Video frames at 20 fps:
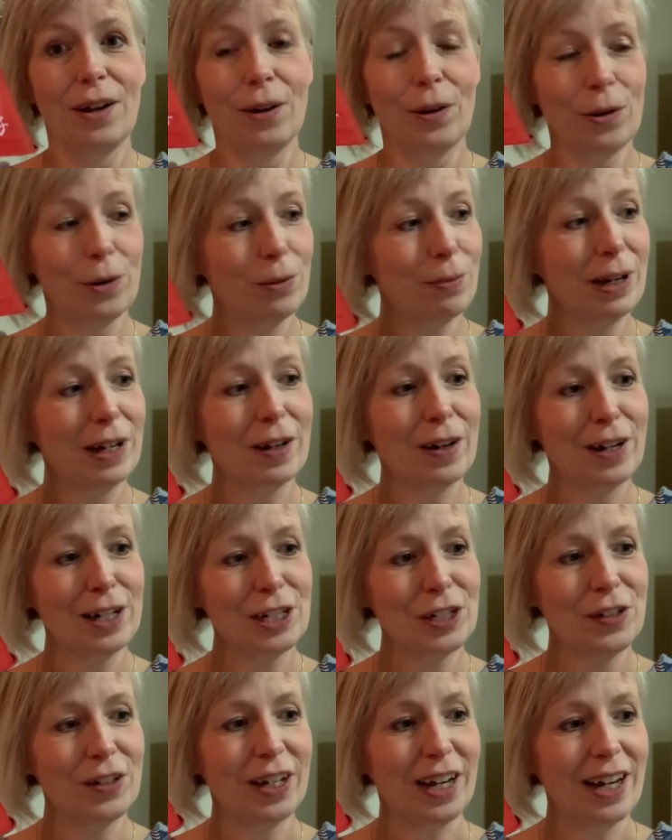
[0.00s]
Oh my
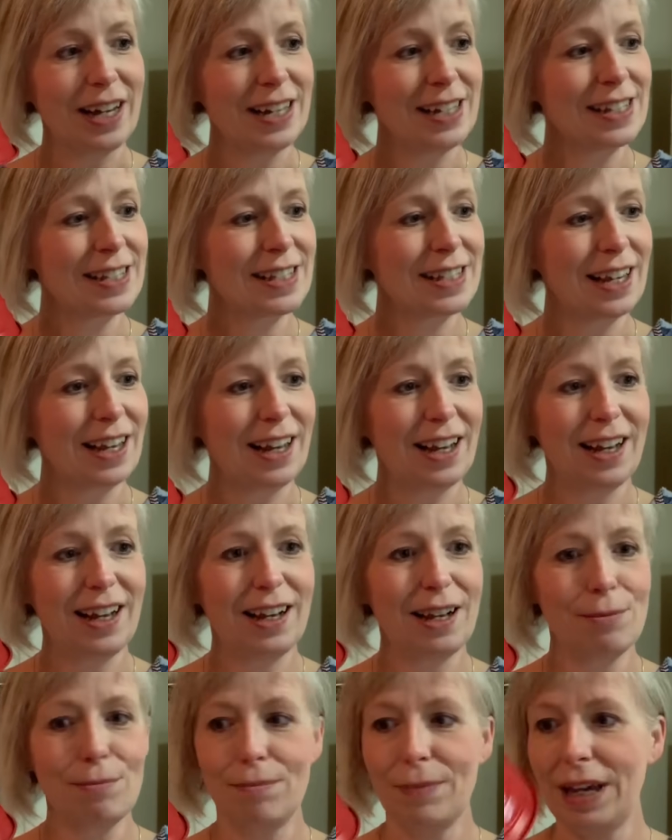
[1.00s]
gosh, you guys,
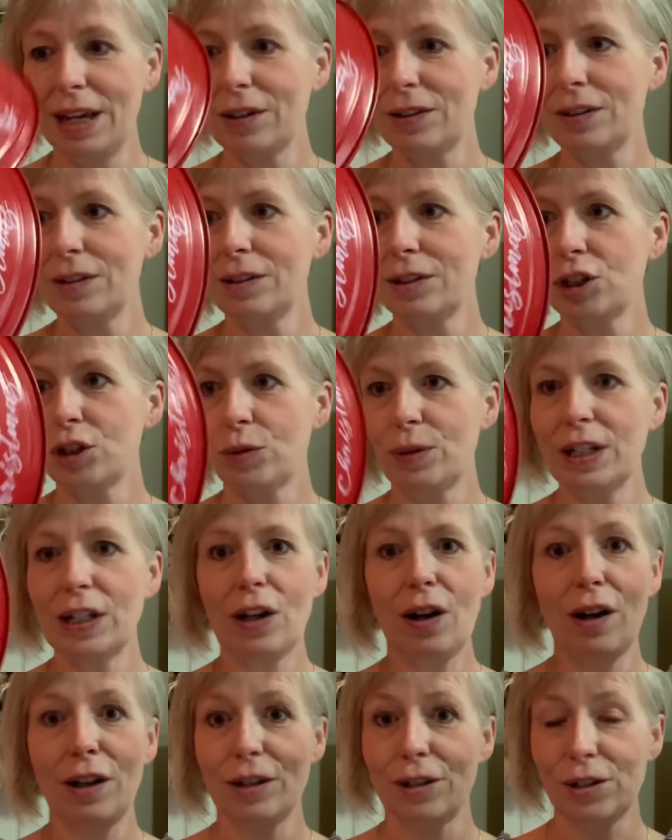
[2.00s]
uh, metal tree
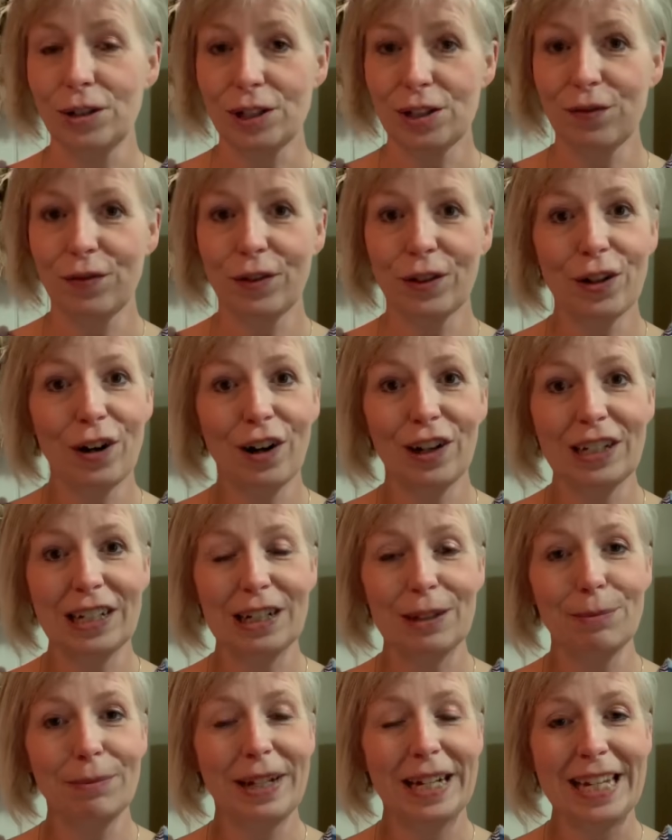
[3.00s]
collars for our
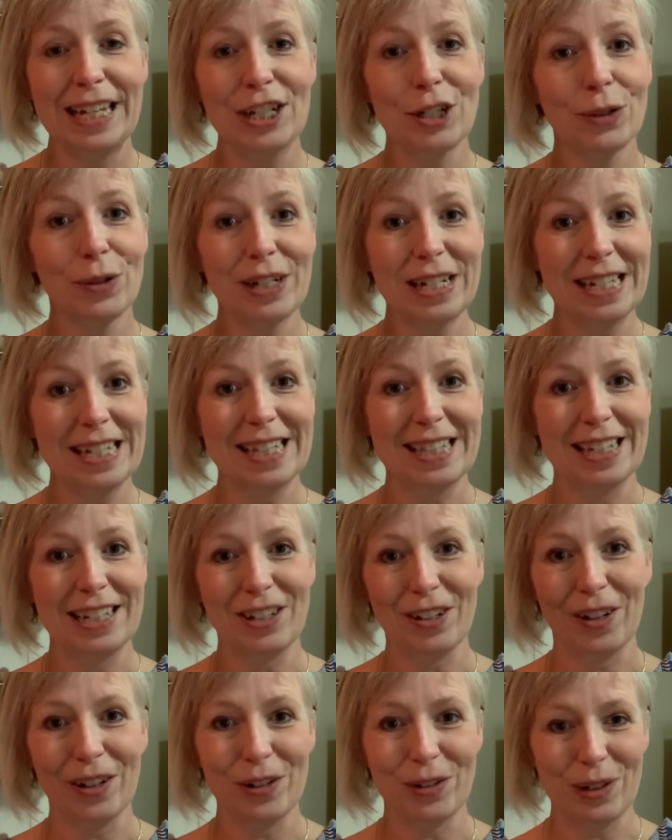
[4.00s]
little mini trees that
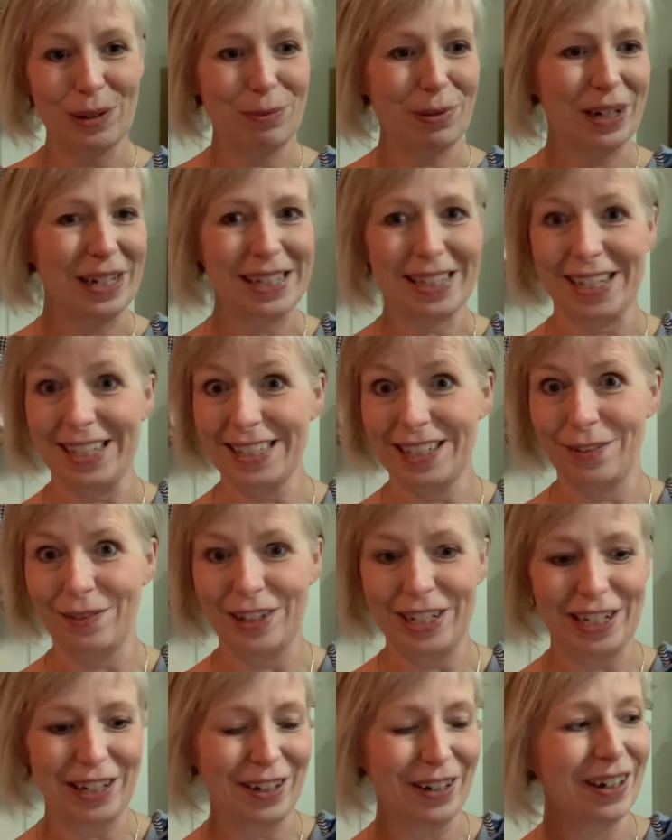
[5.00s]
Dollar Tree brings us
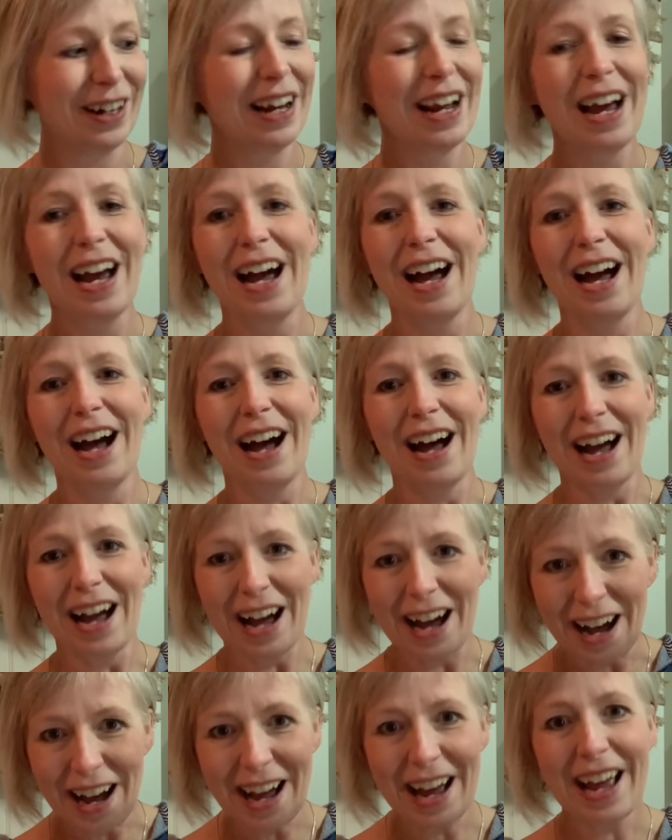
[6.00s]
every year.
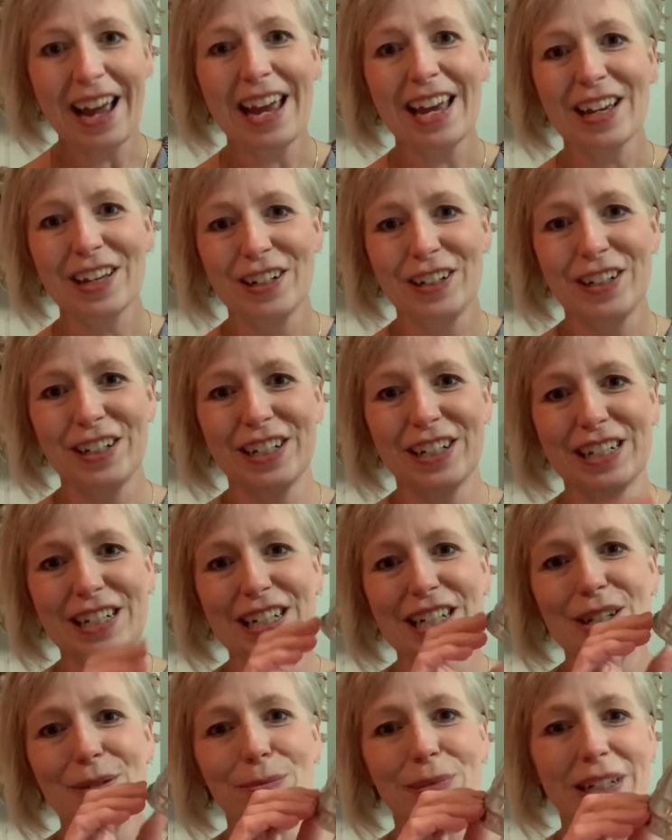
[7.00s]
I
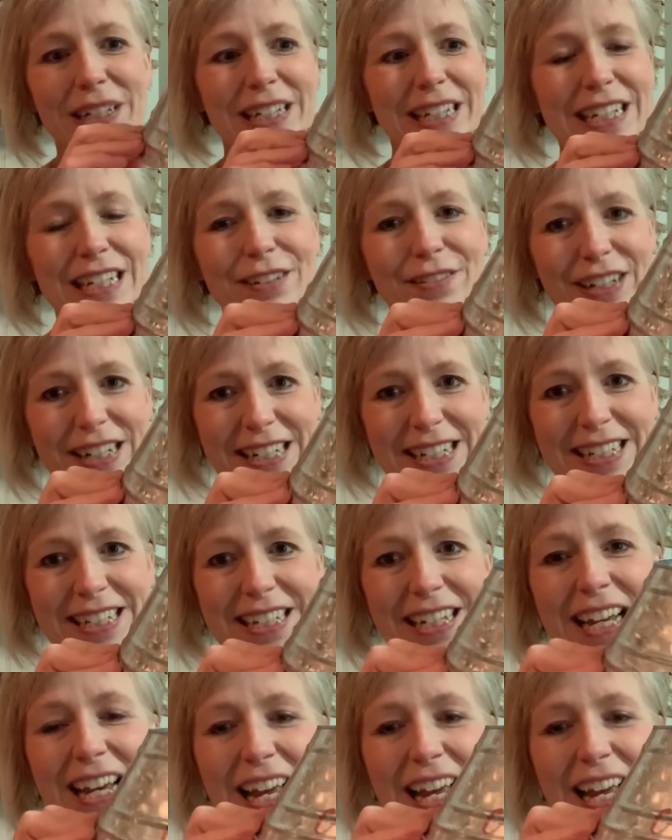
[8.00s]
couldn't believe it.